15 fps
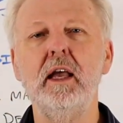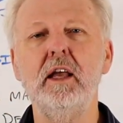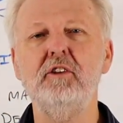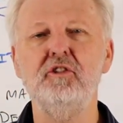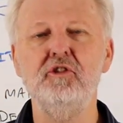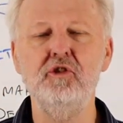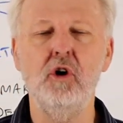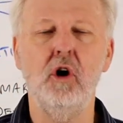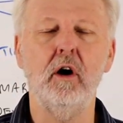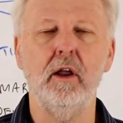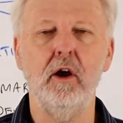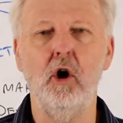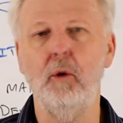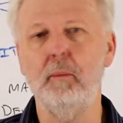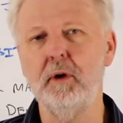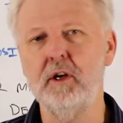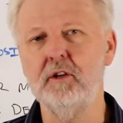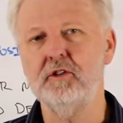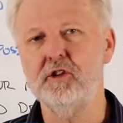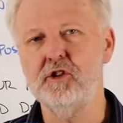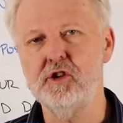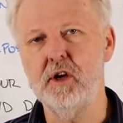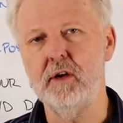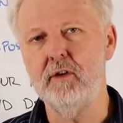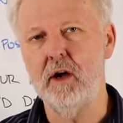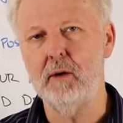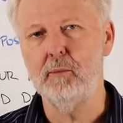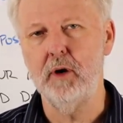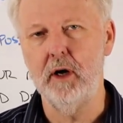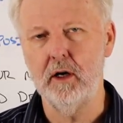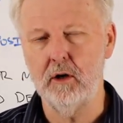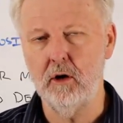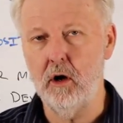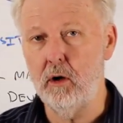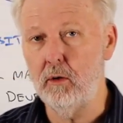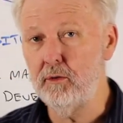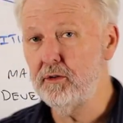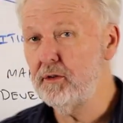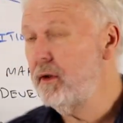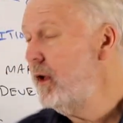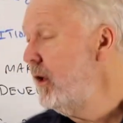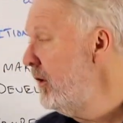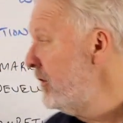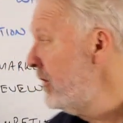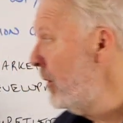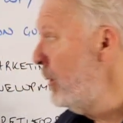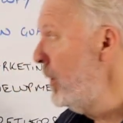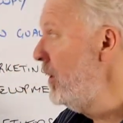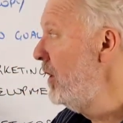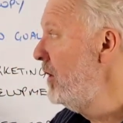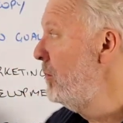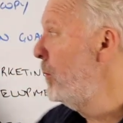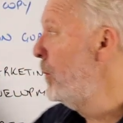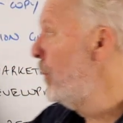is not helping us achieve our brand goals. So we need to